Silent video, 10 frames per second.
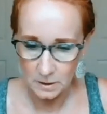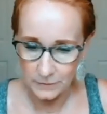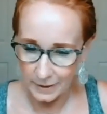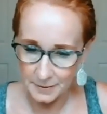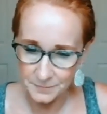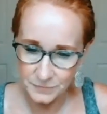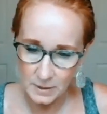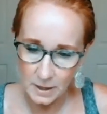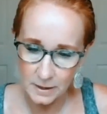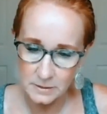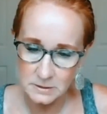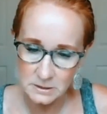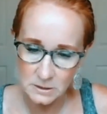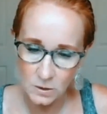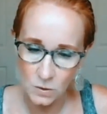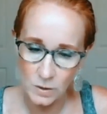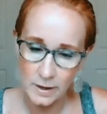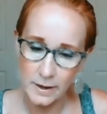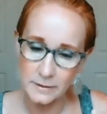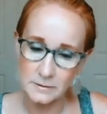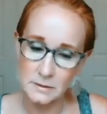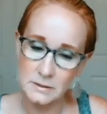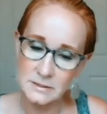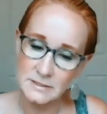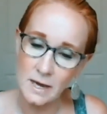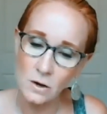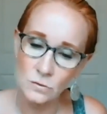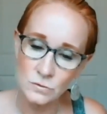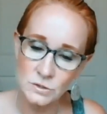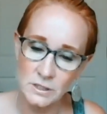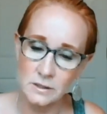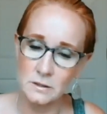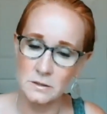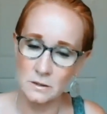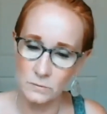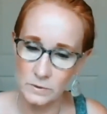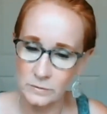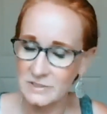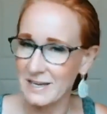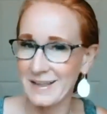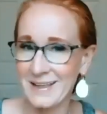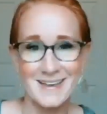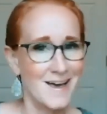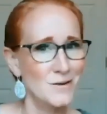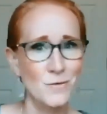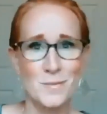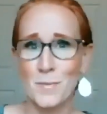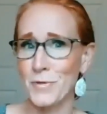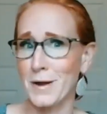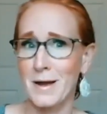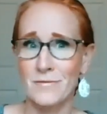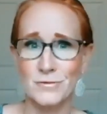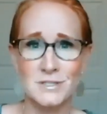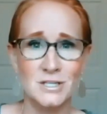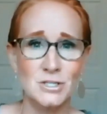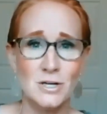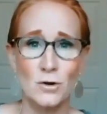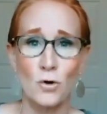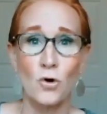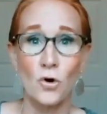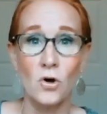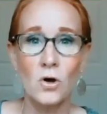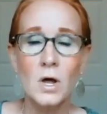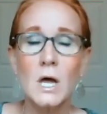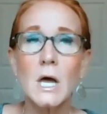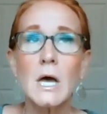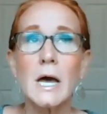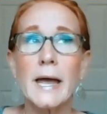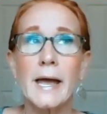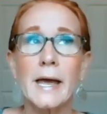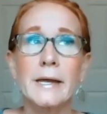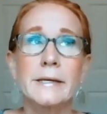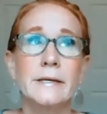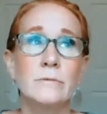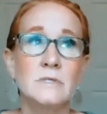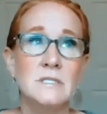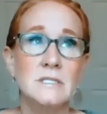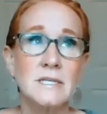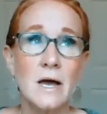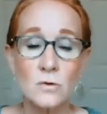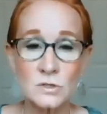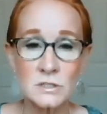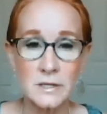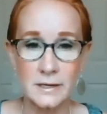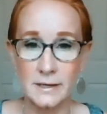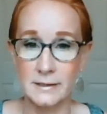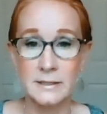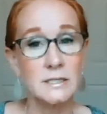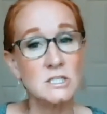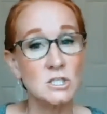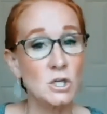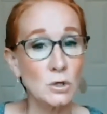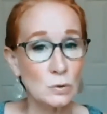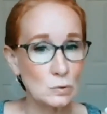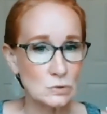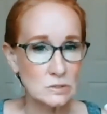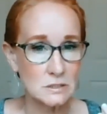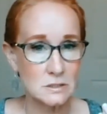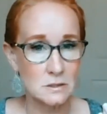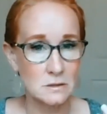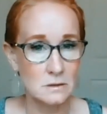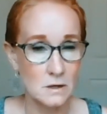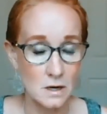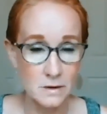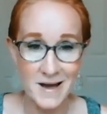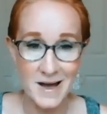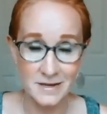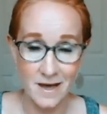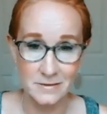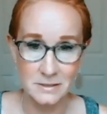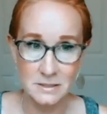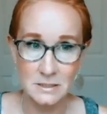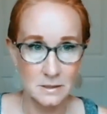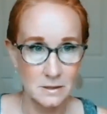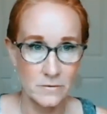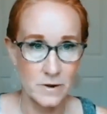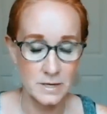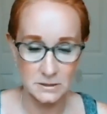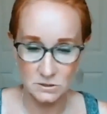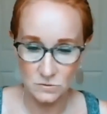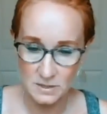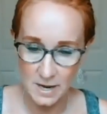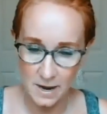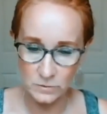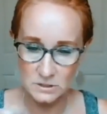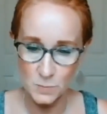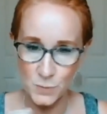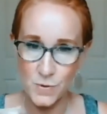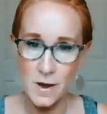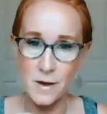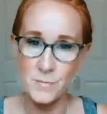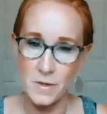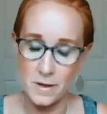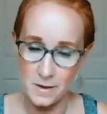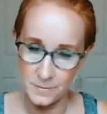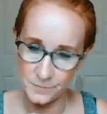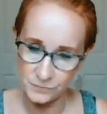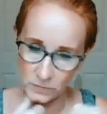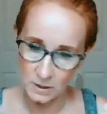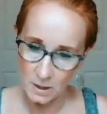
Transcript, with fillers: right? and so and sounded when i would say like i don't remember that conversation at all and it would sound like an excuse on my end all right so that was a problem